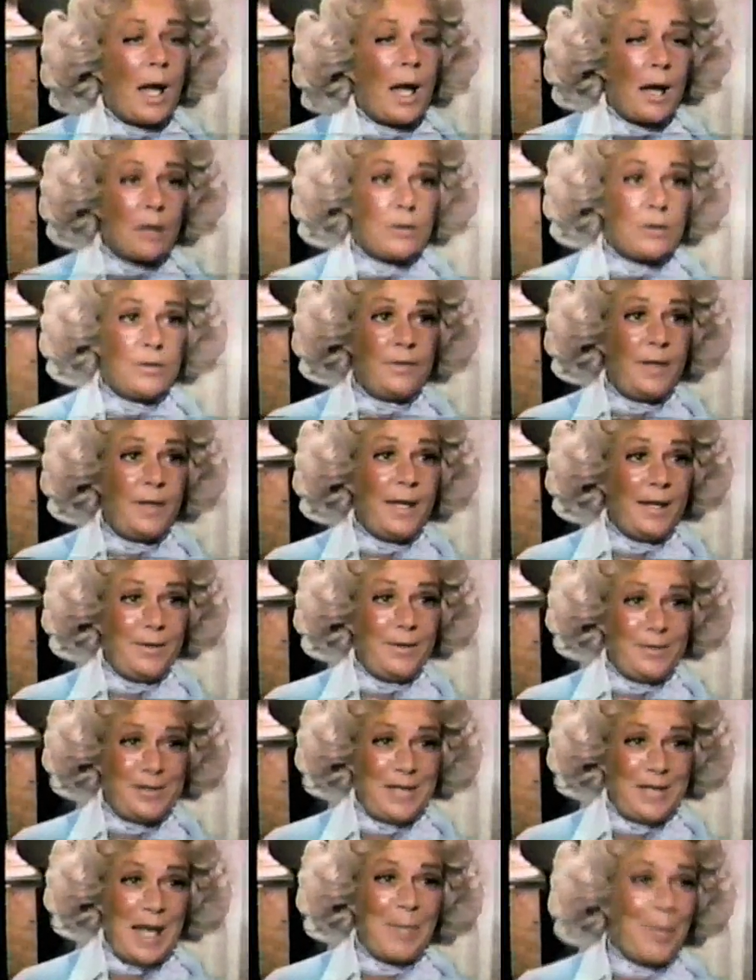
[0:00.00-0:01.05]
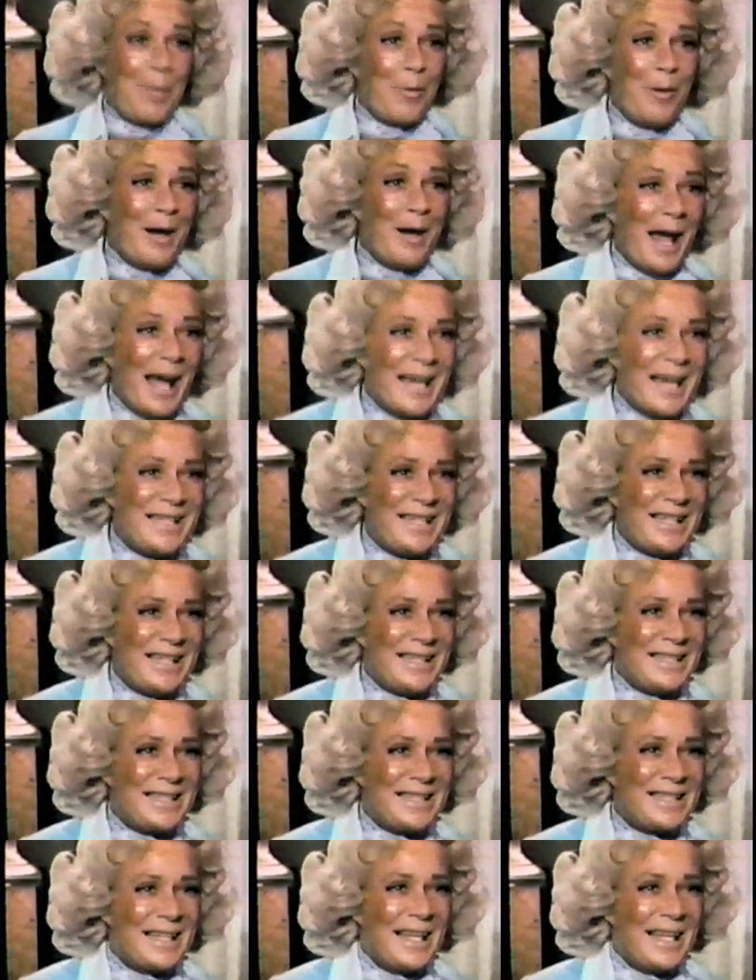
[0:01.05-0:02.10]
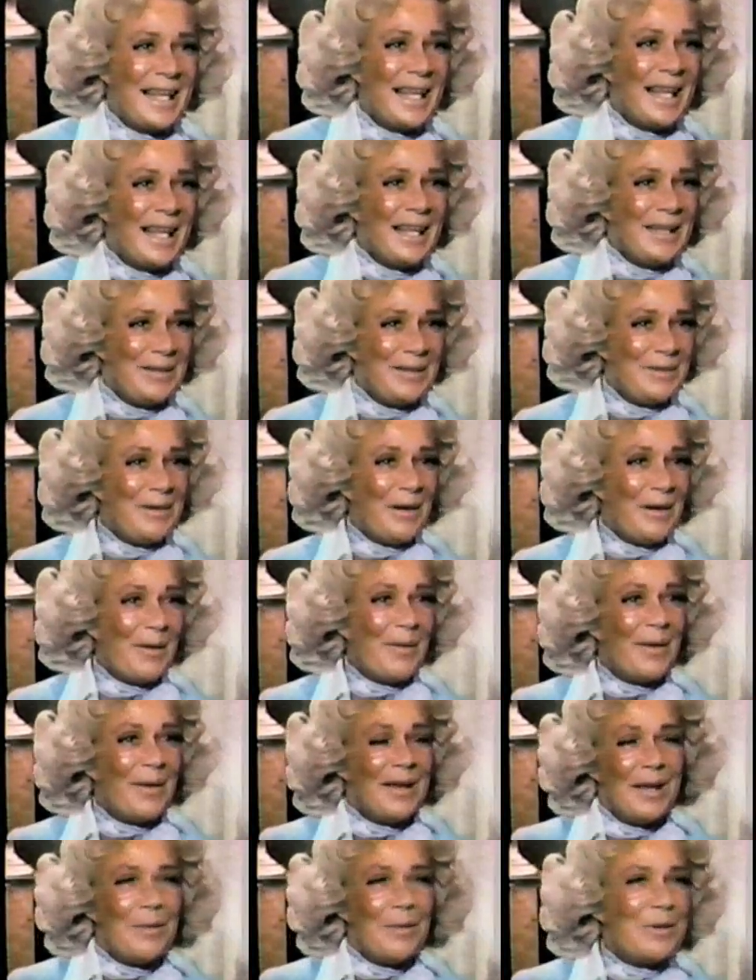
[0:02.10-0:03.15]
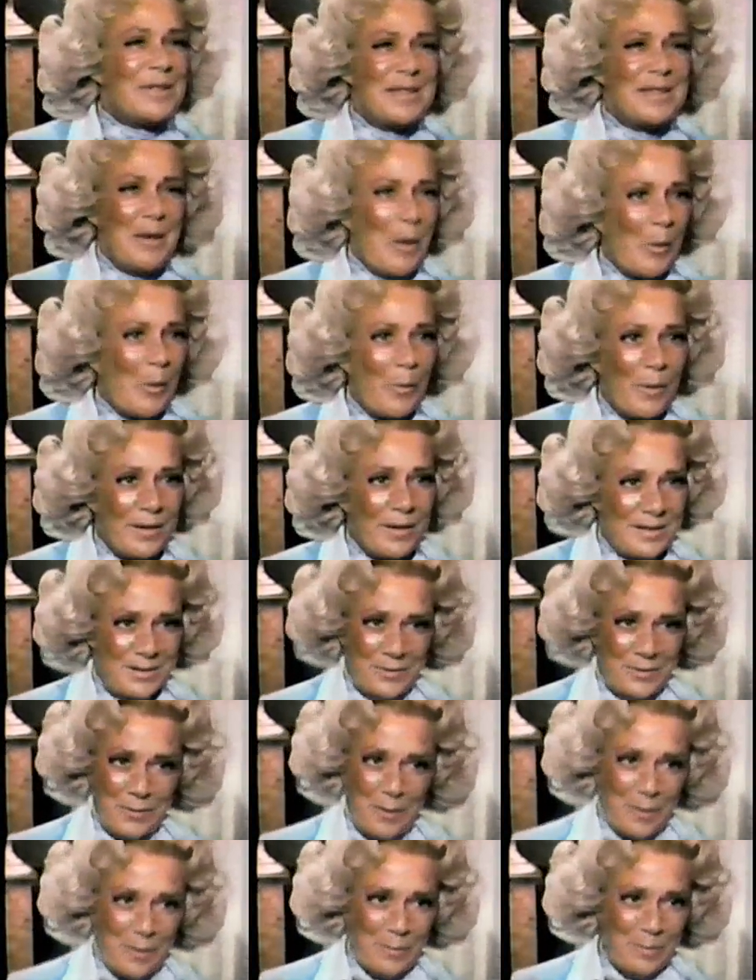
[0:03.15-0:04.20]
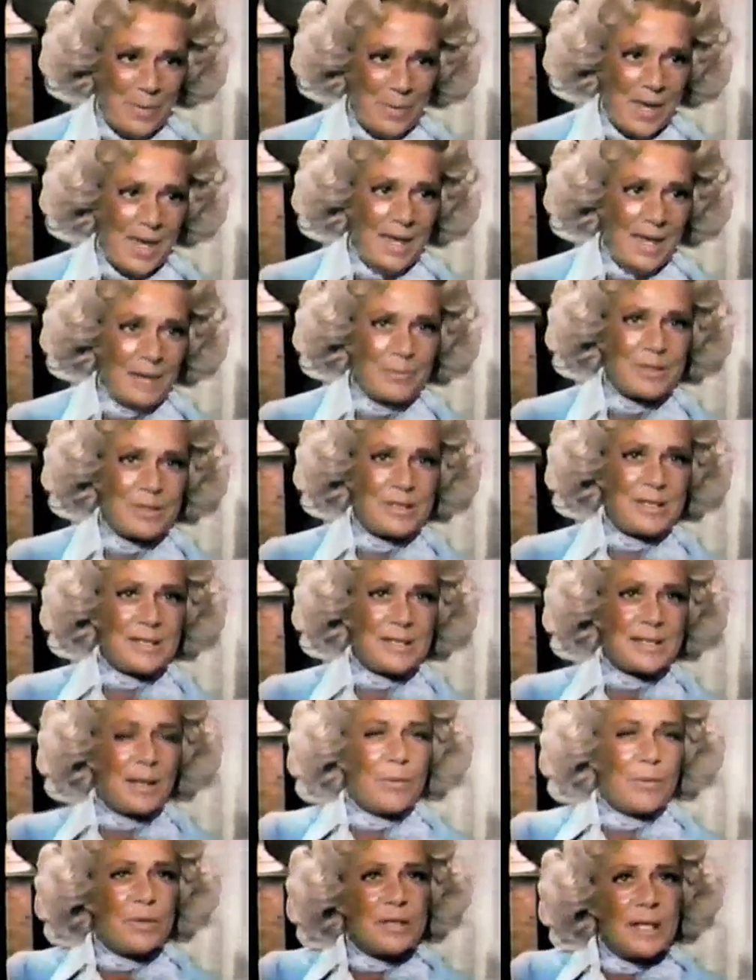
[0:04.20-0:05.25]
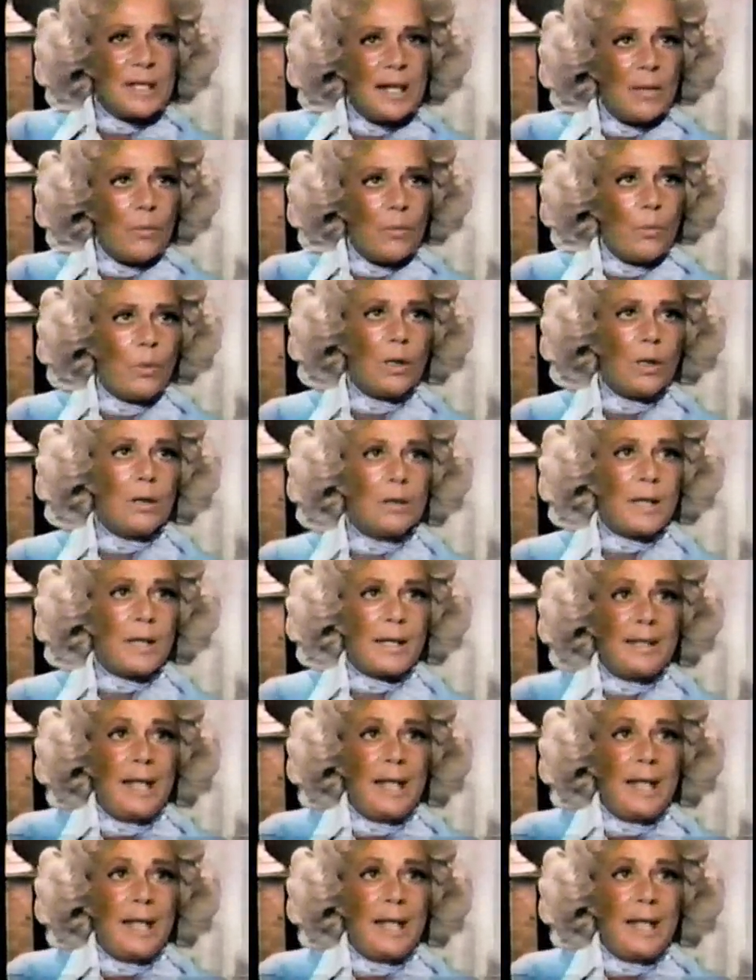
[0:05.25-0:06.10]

Well, how could they understand me when I didn't? You know, it was no one's fault, Pat. It was just I was in a world.